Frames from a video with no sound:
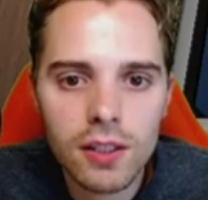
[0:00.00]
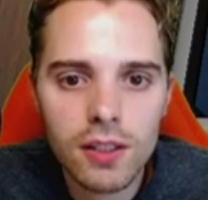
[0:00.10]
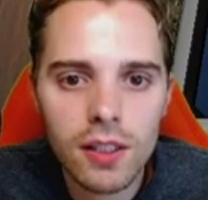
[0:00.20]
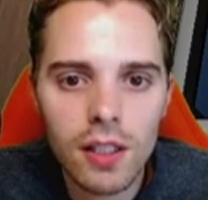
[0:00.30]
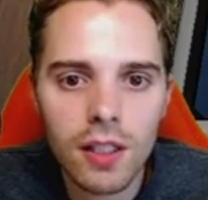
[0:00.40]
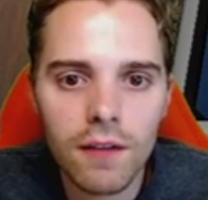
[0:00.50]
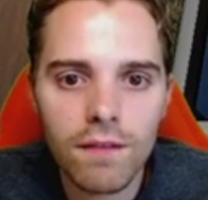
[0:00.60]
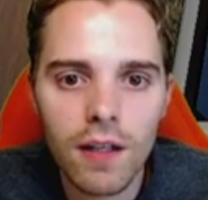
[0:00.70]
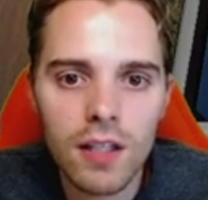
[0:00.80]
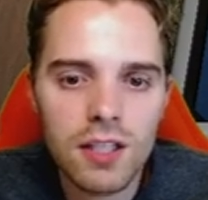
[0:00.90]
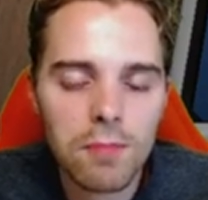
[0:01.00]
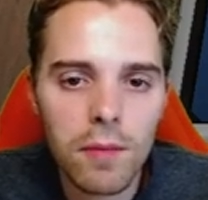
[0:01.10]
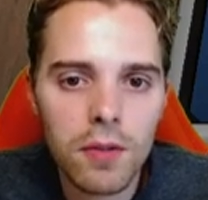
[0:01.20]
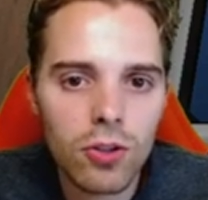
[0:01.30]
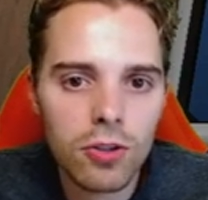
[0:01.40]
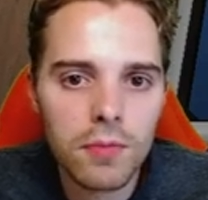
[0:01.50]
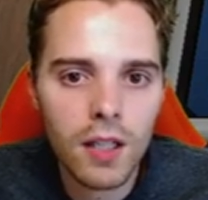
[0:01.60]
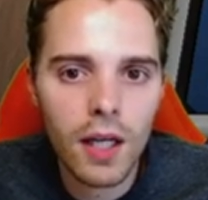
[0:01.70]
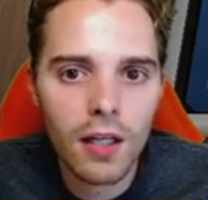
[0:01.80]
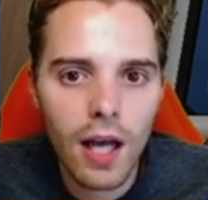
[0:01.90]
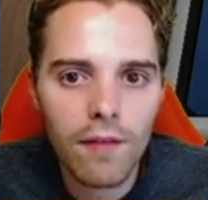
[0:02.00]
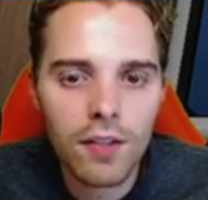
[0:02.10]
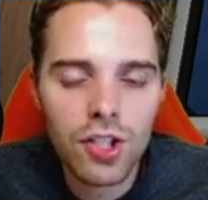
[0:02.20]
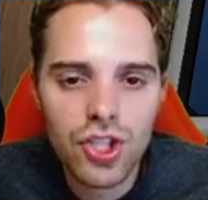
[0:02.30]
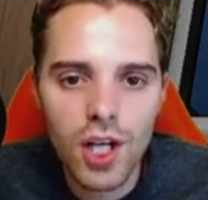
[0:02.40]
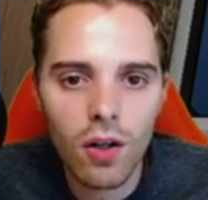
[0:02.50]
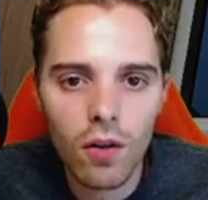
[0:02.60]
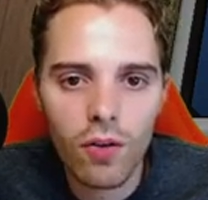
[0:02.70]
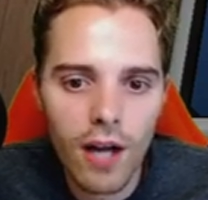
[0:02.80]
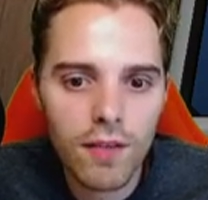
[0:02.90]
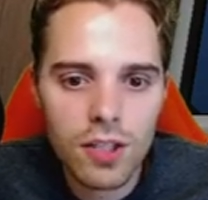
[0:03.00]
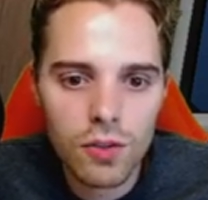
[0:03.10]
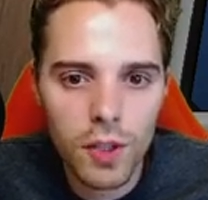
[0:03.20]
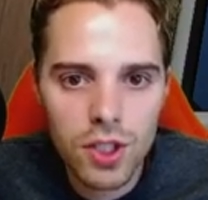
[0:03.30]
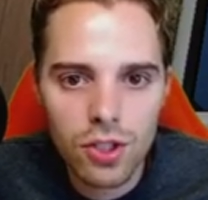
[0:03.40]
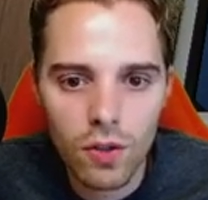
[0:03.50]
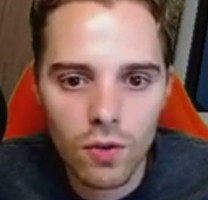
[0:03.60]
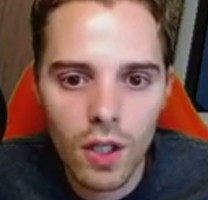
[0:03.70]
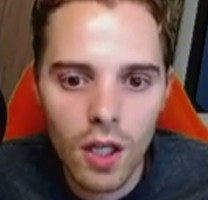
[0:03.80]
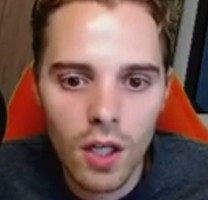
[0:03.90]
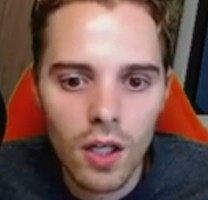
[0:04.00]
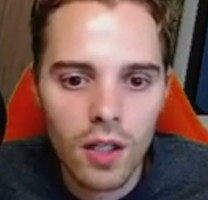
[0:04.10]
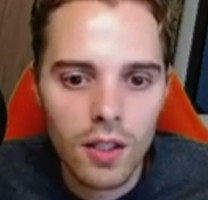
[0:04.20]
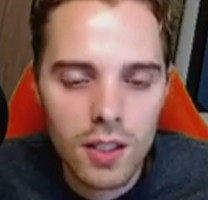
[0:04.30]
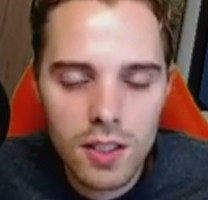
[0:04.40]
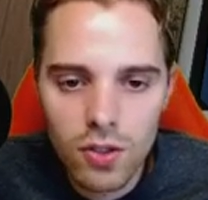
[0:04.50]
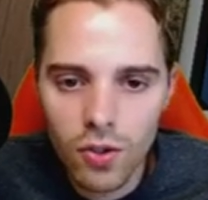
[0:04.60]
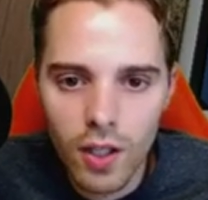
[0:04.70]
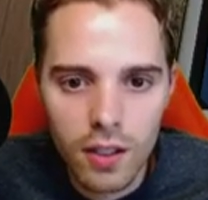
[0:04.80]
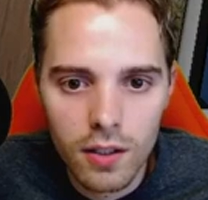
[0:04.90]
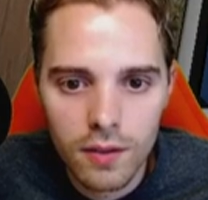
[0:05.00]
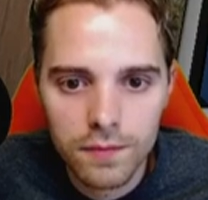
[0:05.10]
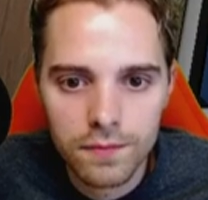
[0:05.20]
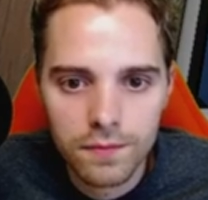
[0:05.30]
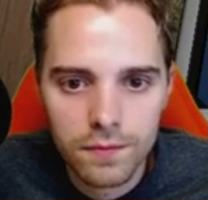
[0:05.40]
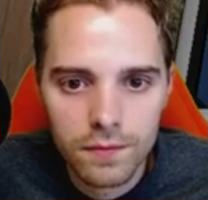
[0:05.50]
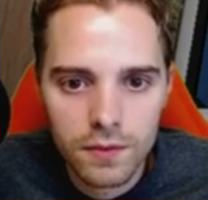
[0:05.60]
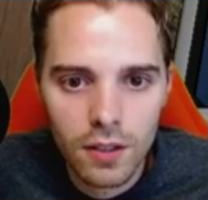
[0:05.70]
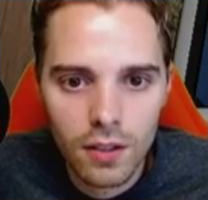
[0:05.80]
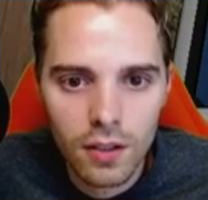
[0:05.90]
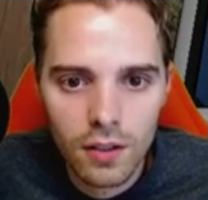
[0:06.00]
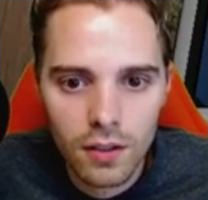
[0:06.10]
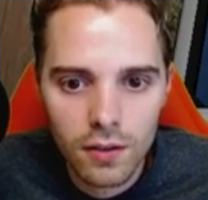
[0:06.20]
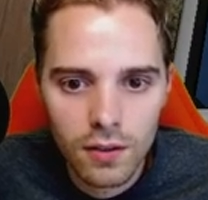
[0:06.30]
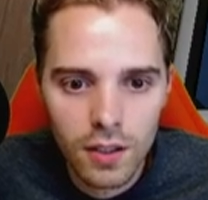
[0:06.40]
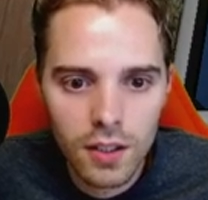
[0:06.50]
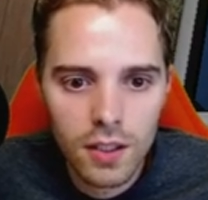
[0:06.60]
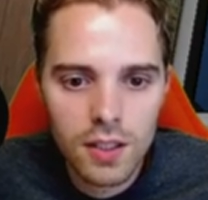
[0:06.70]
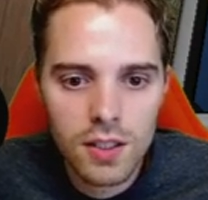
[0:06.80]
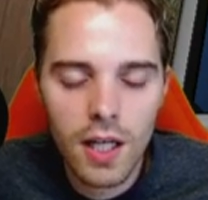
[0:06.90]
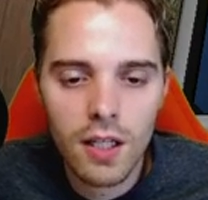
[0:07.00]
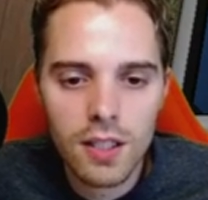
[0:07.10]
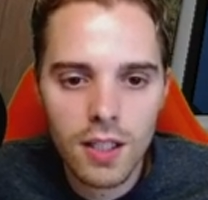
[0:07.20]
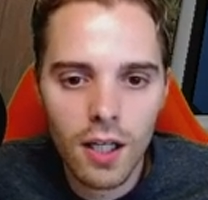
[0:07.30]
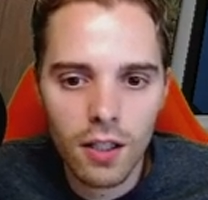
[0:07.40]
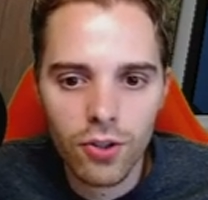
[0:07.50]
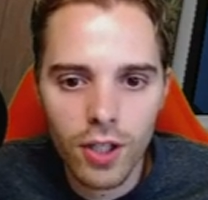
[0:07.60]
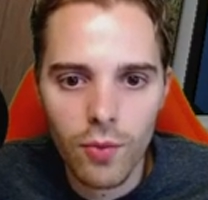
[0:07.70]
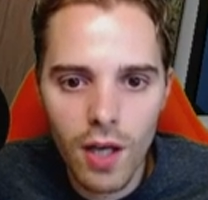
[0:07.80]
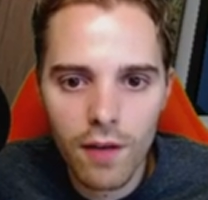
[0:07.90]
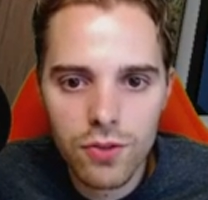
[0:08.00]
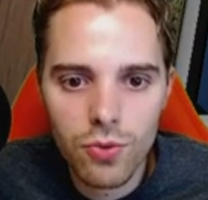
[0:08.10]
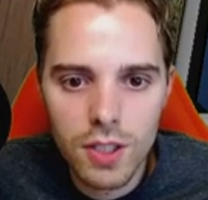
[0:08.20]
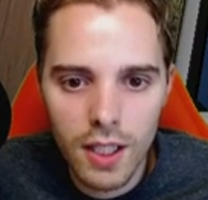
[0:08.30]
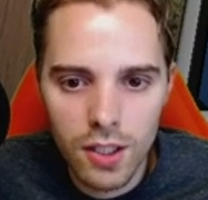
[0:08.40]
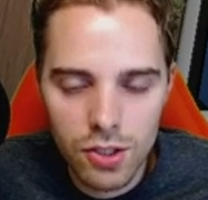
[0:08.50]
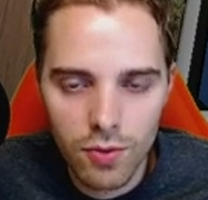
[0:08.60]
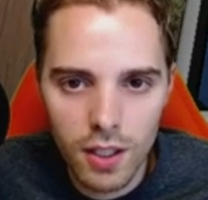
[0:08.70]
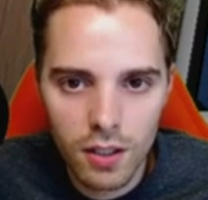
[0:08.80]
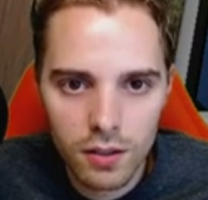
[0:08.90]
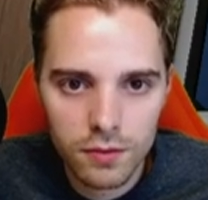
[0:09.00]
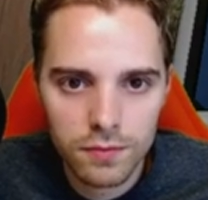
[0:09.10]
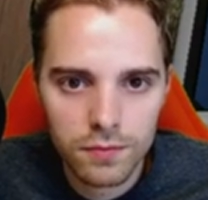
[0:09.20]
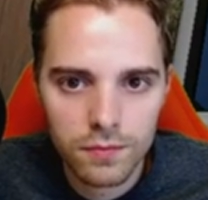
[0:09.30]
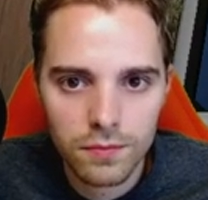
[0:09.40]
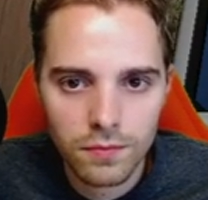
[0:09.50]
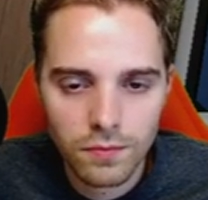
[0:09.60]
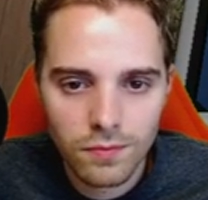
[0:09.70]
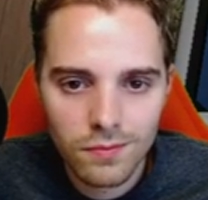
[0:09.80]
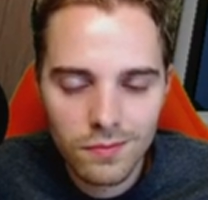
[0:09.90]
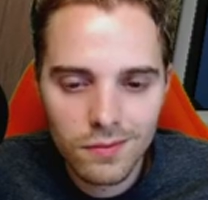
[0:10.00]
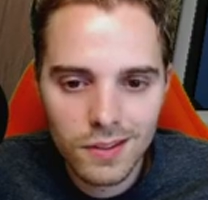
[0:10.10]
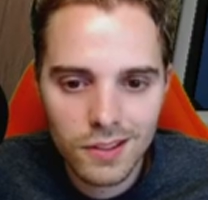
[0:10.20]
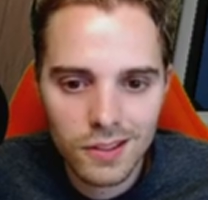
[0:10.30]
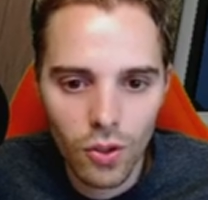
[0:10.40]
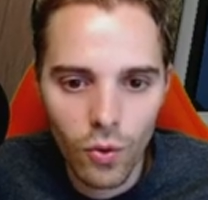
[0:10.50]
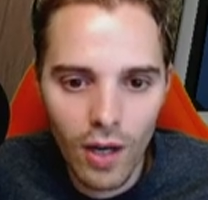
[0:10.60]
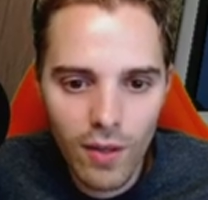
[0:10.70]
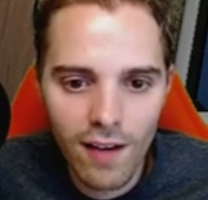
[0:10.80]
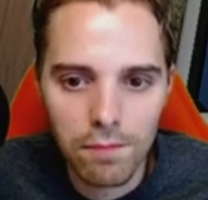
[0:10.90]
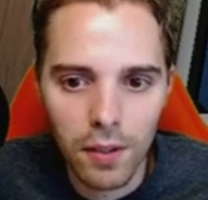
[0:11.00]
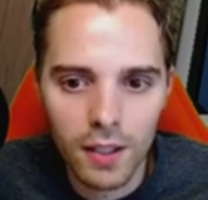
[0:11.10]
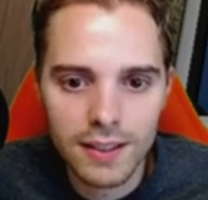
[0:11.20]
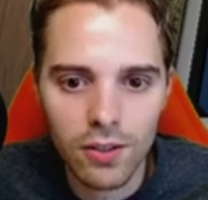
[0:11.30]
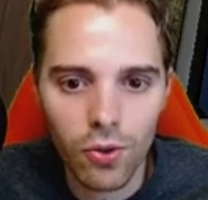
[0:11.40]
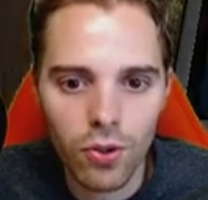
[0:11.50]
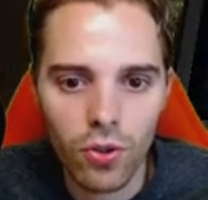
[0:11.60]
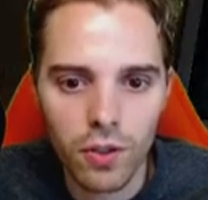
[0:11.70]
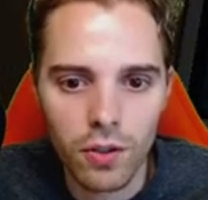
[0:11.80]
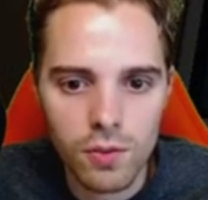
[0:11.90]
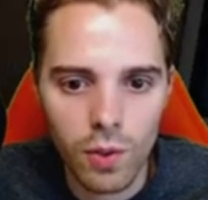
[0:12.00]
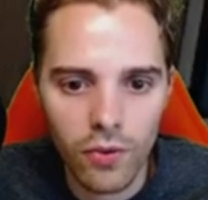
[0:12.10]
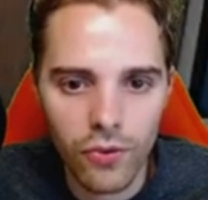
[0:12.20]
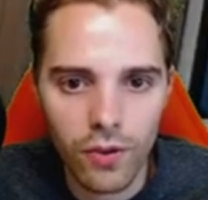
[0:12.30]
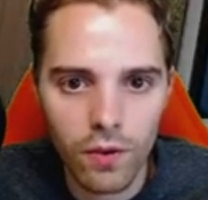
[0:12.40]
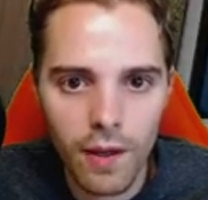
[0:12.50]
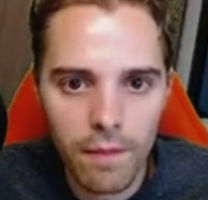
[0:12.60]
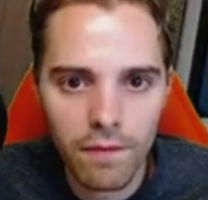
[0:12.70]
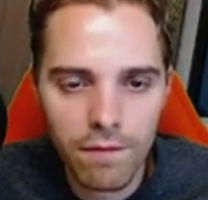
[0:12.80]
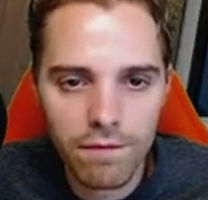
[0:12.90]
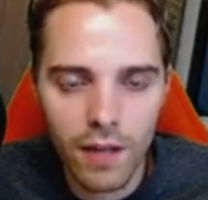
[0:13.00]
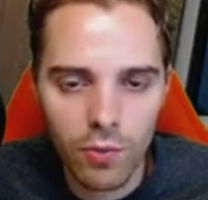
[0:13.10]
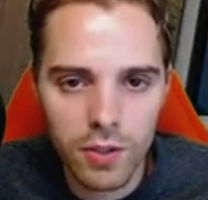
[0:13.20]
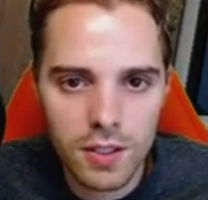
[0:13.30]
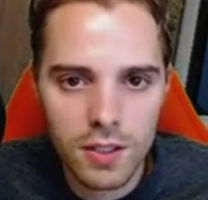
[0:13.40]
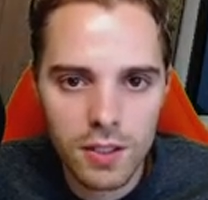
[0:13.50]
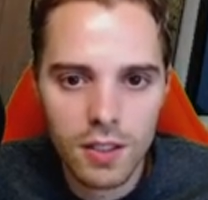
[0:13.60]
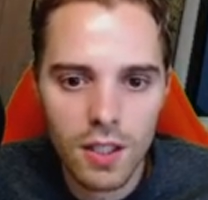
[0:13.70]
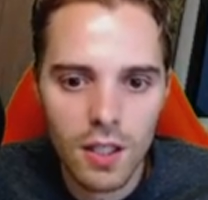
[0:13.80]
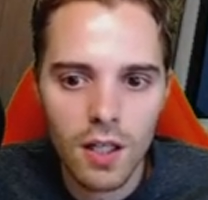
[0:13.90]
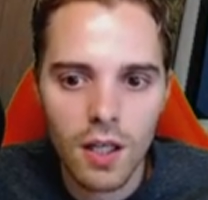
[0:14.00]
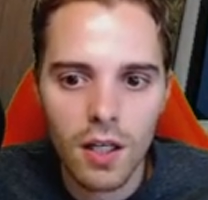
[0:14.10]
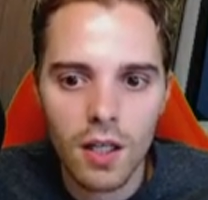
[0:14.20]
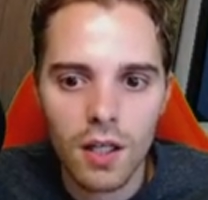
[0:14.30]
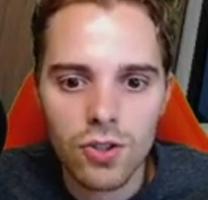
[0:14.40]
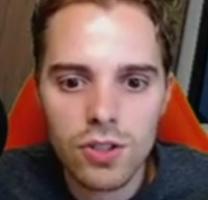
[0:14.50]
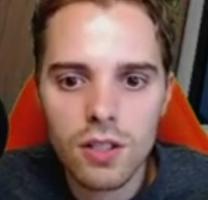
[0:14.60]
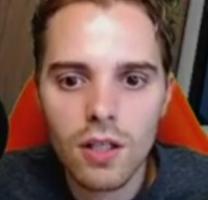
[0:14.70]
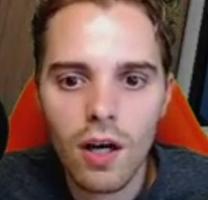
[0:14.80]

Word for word: this uh, fella, it's probably going to be like having a Cheryl or having a Squid show. It's okay it is uh, entirely okay. We have two attackers ready. So, and we have boss and Oricorio as well, so I'm, I'm fine with this. Just need to